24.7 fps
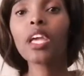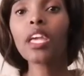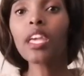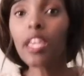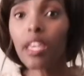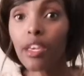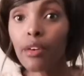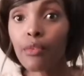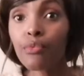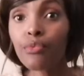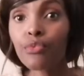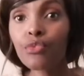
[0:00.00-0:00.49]

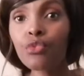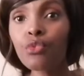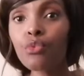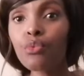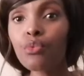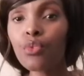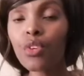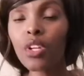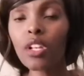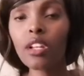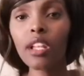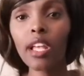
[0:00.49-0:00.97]
If you
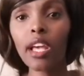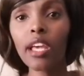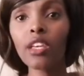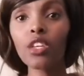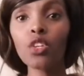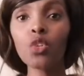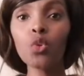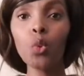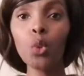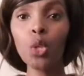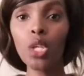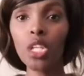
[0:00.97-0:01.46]
feel like
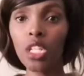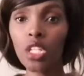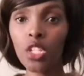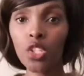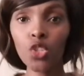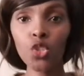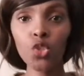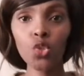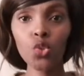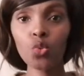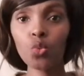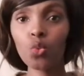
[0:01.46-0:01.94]
you
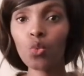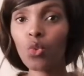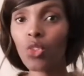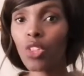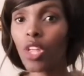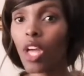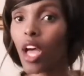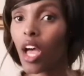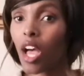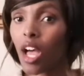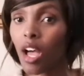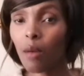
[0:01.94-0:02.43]
need to,
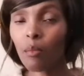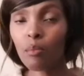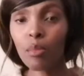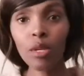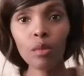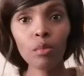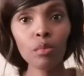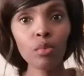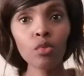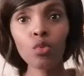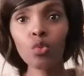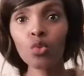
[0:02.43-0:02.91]
there are
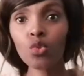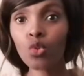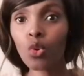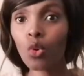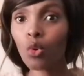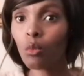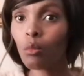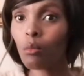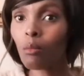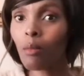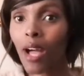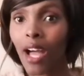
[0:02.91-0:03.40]
people who
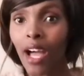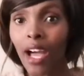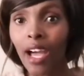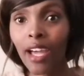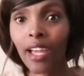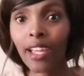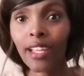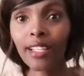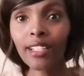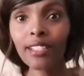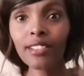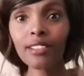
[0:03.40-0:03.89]
don't
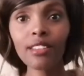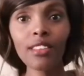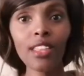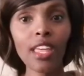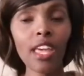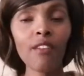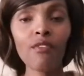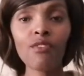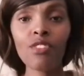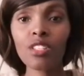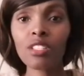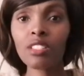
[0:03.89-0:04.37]
mind, they
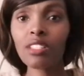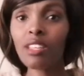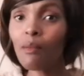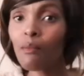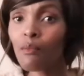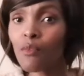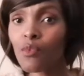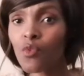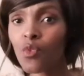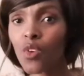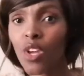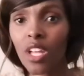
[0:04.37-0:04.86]
have the
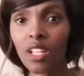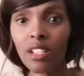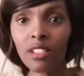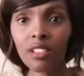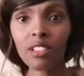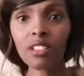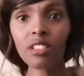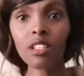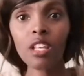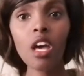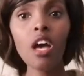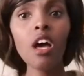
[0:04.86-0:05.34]
same
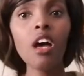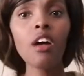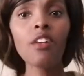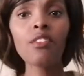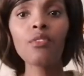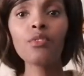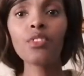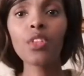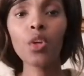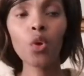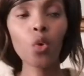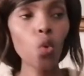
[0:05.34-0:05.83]
friends,
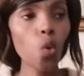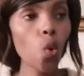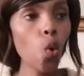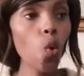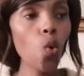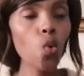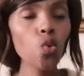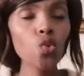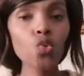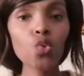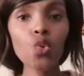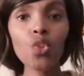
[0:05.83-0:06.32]
they
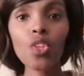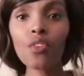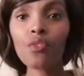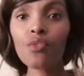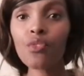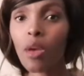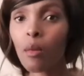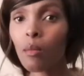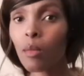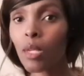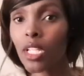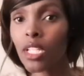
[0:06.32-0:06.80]
go to the
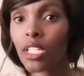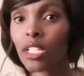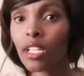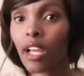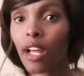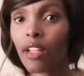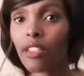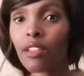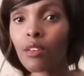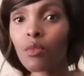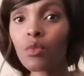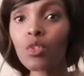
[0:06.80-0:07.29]
family
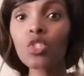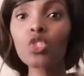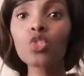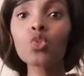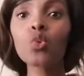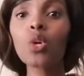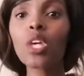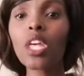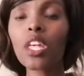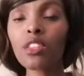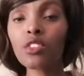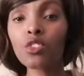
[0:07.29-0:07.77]
gatherings
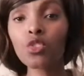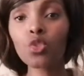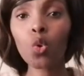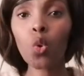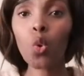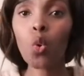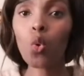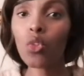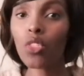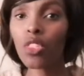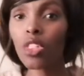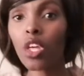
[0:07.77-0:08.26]
together,
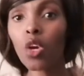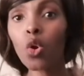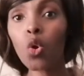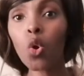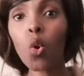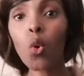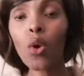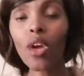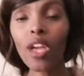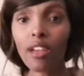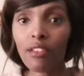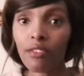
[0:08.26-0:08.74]
they
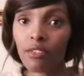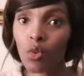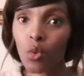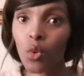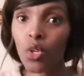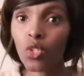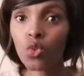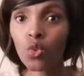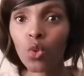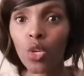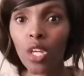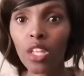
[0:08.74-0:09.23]
go
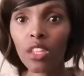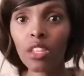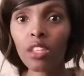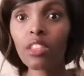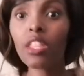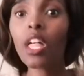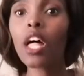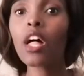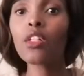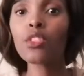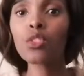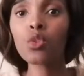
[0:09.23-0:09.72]
everywhere together.
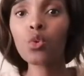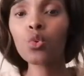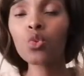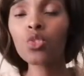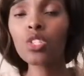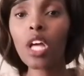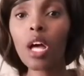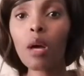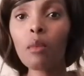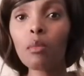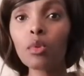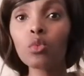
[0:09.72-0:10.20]
There are those
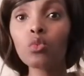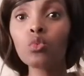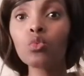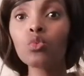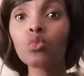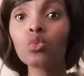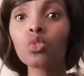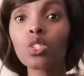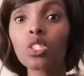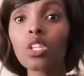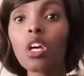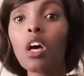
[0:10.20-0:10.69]

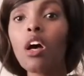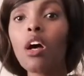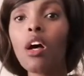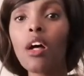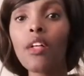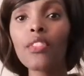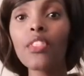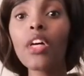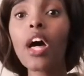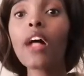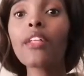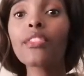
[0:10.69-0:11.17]
couples
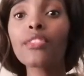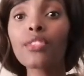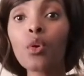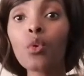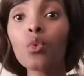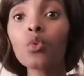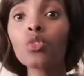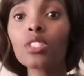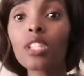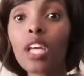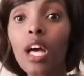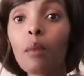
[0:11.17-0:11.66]

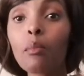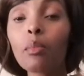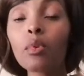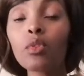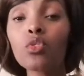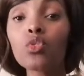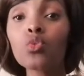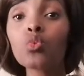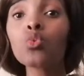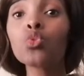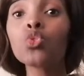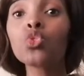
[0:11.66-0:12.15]

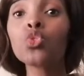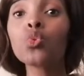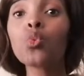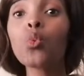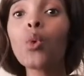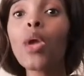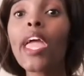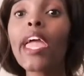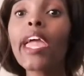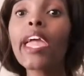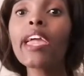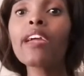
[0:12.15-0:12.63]
who
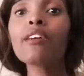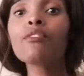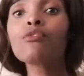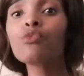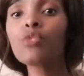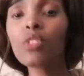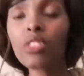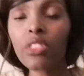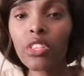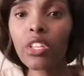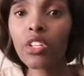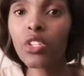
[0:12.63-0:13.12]
do
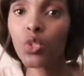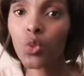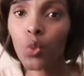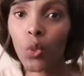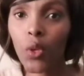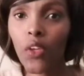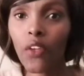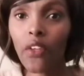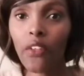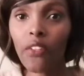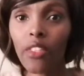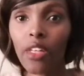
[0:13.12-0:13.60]
everything
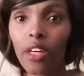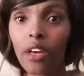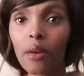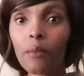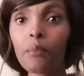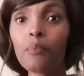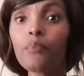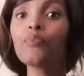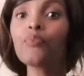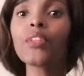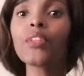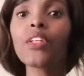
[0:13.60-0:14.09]
together,
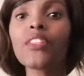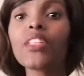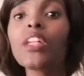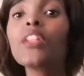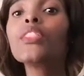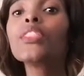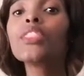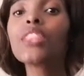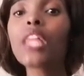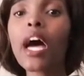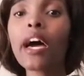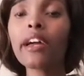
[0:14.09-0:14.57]

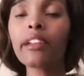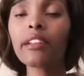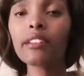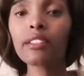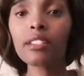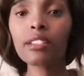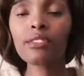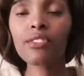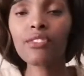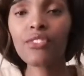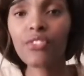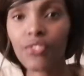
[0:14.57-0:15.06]
then that
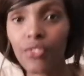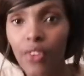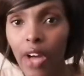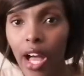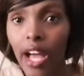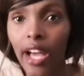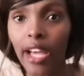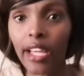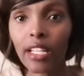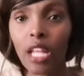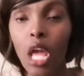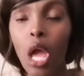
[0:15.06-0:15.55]
is
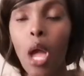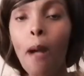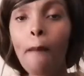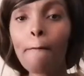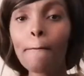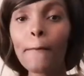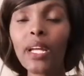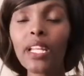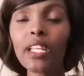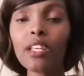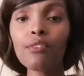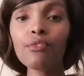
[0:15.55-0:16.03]
fine.
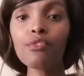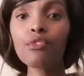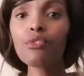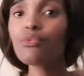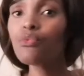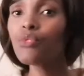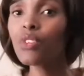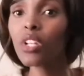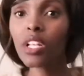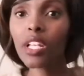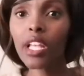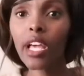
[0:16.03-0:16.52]
But if you
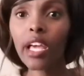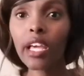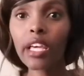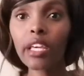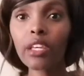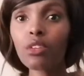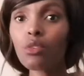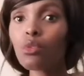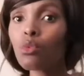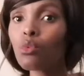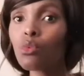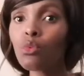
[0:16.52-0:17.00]
feel like
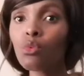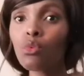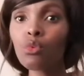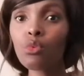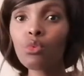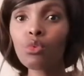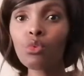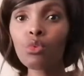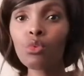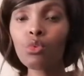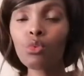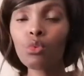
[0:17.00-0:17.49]

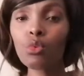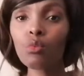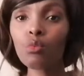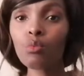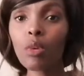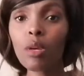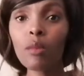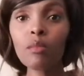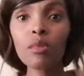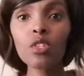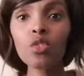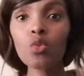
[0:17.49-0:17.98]

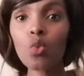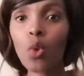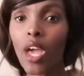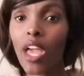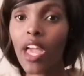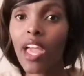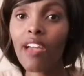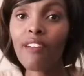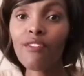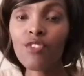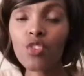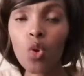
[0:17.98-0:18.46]
maybe you
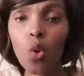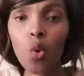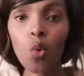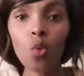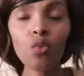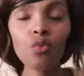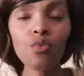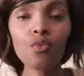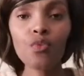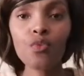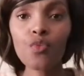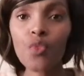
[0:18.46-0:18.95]
have your
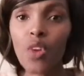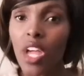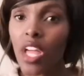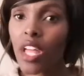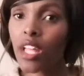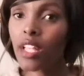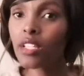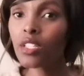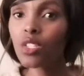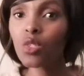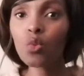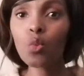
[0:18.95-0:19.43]
own
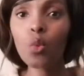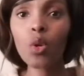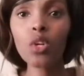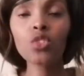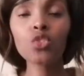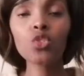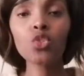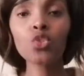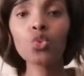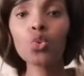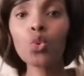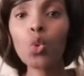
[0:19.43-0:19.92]
friends, you
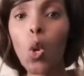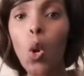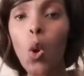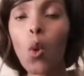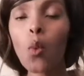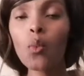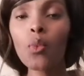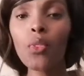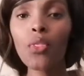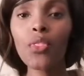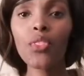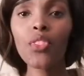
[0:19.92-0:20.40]
want to do your
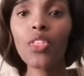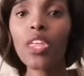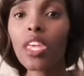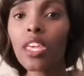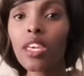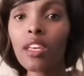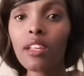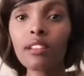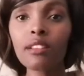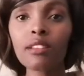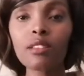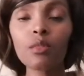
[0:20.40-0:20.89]
own
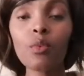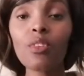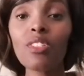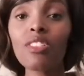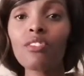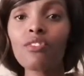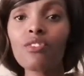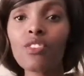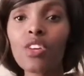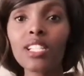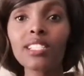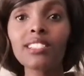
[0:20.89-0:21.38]
things
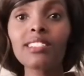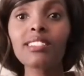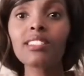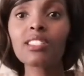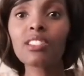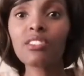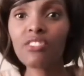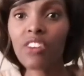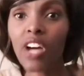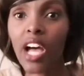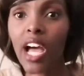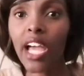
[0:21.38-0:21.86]
with friends,
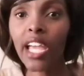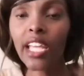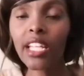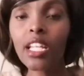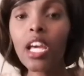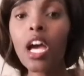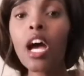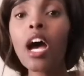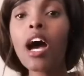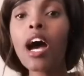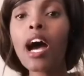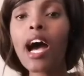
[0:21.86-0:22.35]
it's
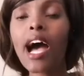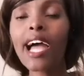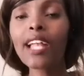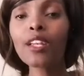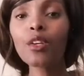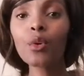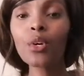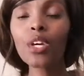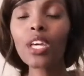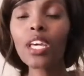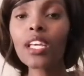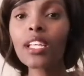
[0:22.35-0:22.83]
fine.
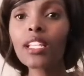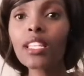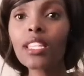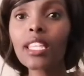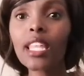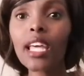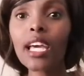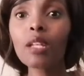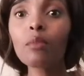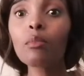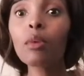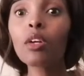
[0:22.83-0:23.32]
Allocate
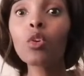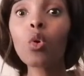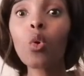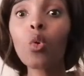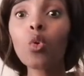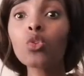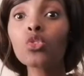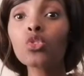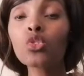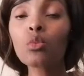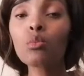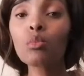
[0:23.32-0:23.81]
that, but
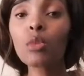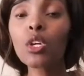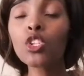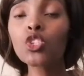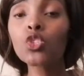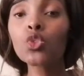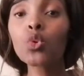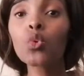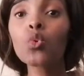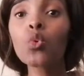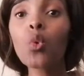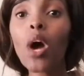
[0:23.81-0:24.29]
also make
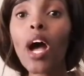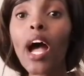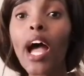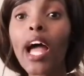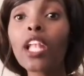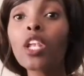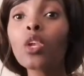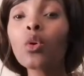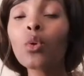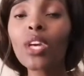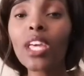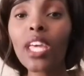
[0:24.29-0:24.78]
sure you
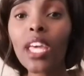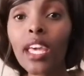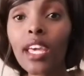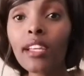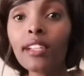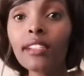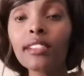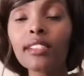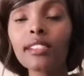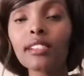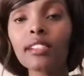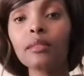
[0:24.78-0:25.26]

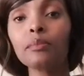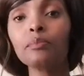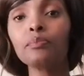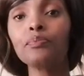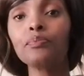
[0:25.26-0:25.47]
allocate